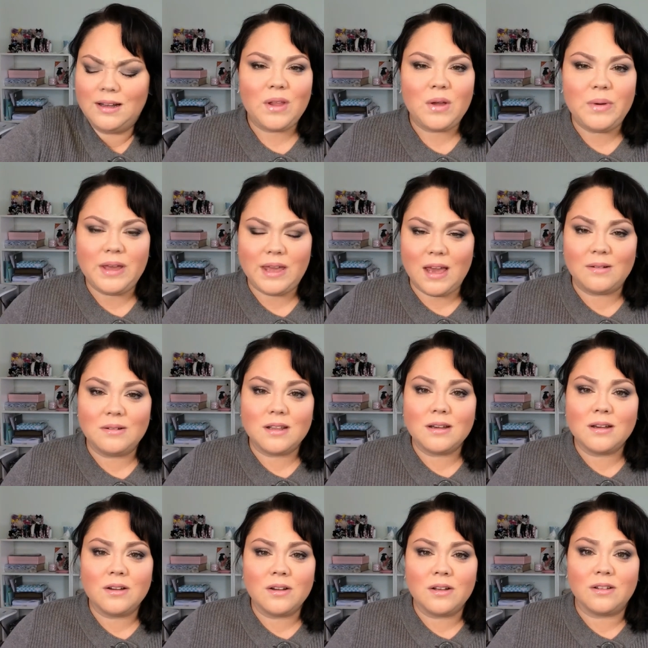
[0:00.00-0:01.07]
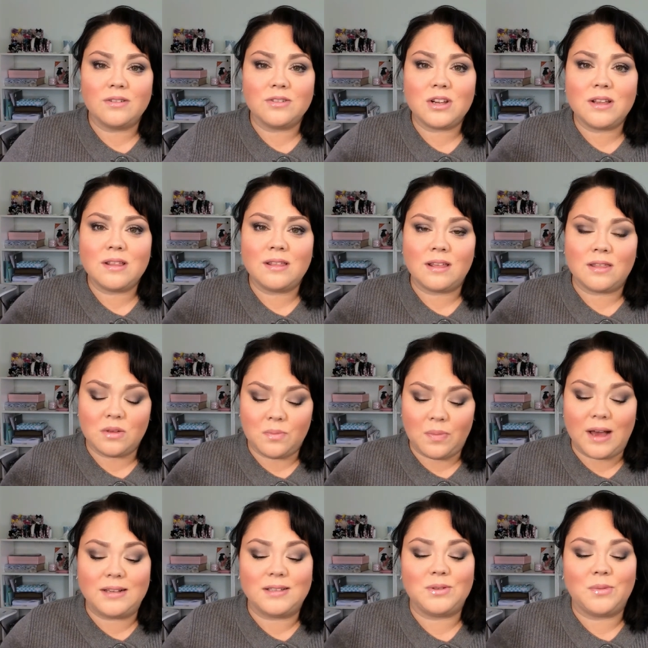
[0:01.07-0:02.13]
We came to the conclusion that the
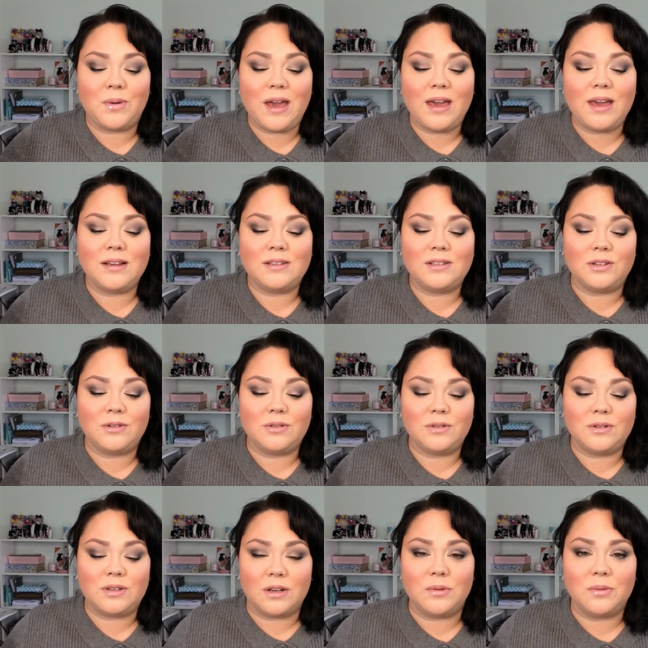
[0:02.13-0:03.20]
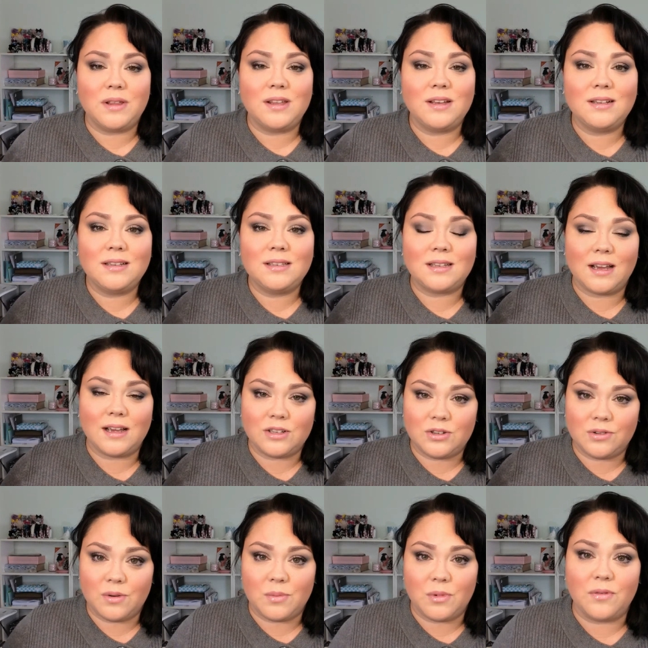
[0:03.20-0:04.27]
best way to deal with this and
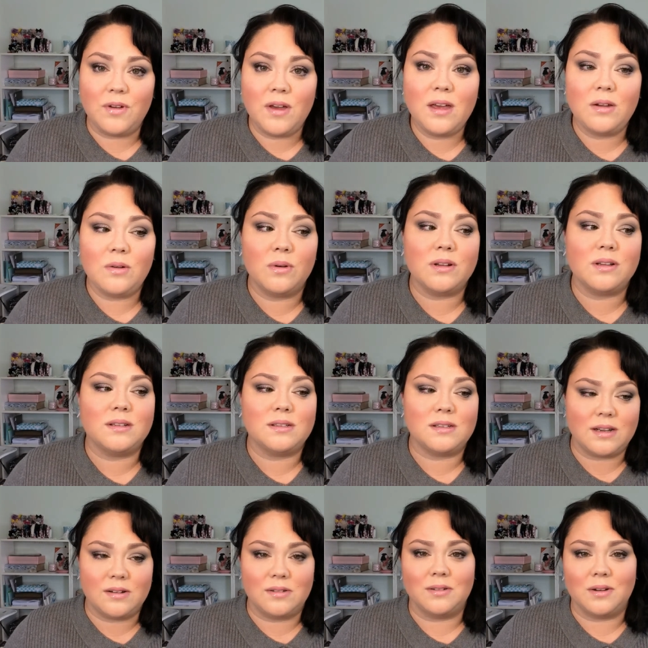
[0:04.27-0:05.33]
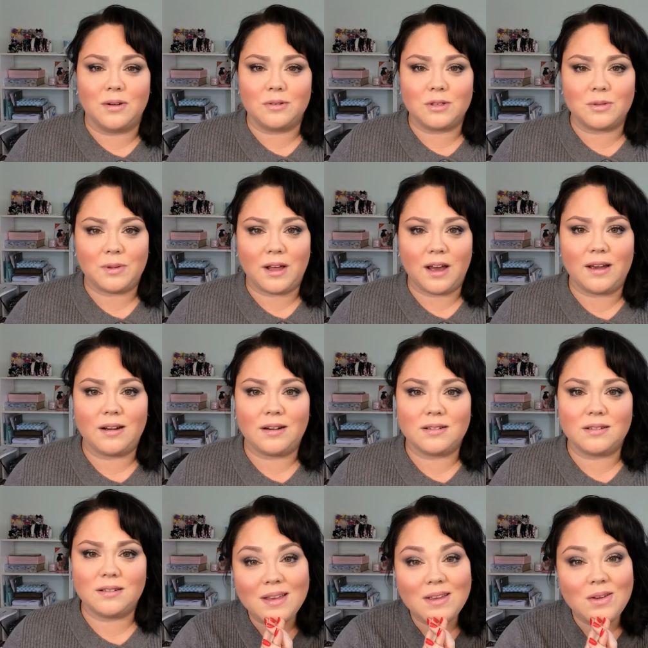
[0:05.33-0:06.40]
to remove it was needle nose
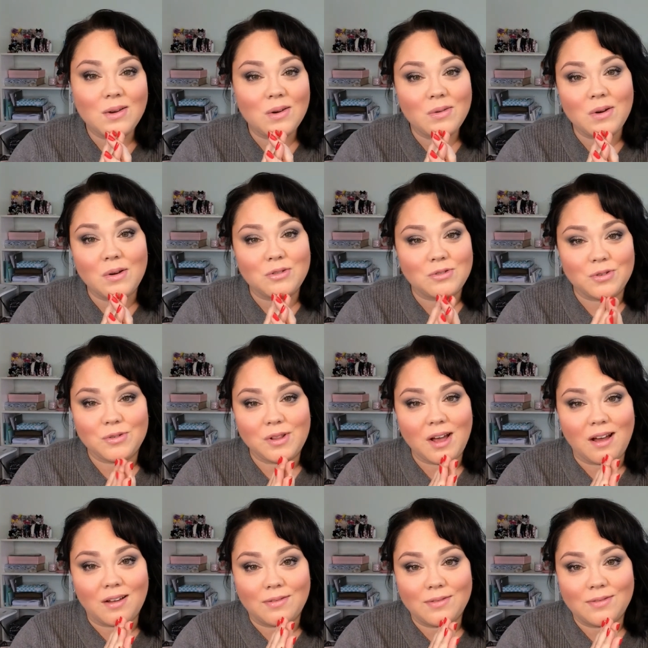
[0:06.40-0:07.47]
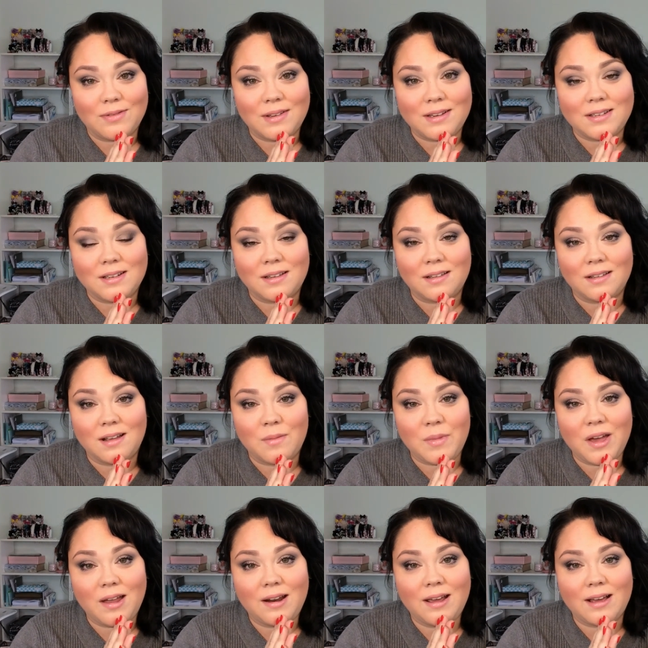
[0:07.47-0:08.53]
pliers. You don't know true love until a
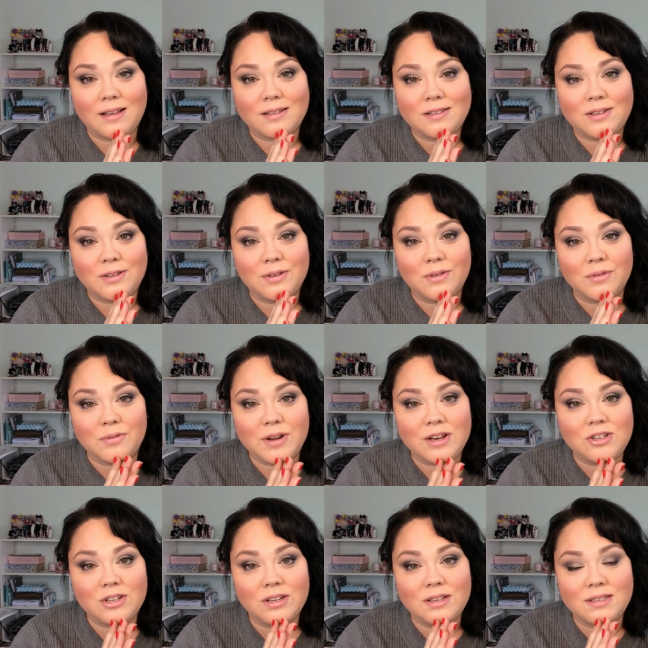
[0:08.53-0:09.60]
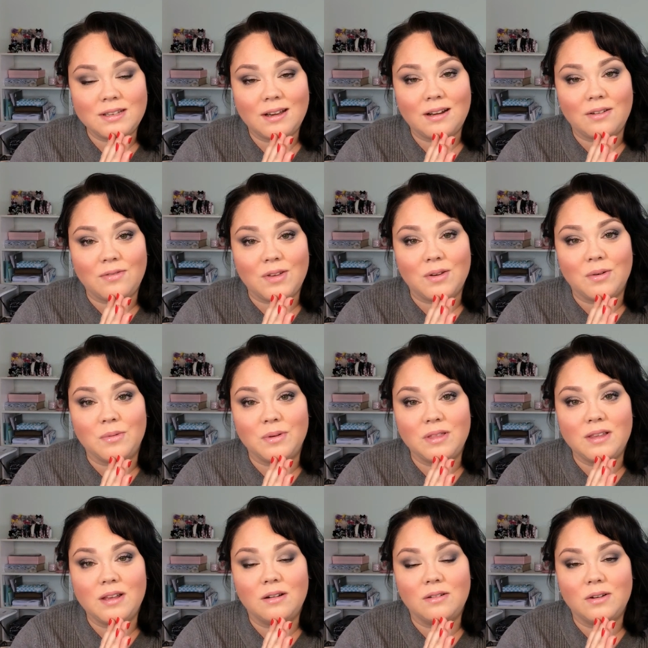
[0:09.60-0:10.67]
man has to reach inside of you with
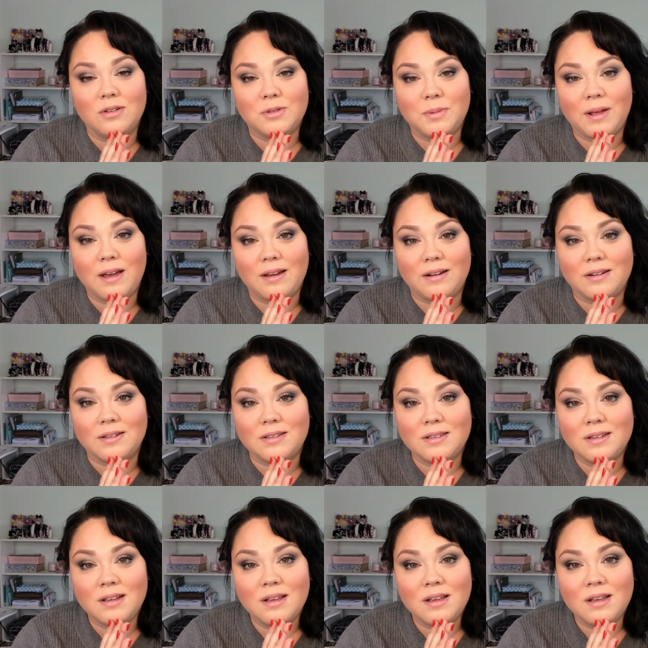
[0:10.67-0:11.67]
needle nose pliers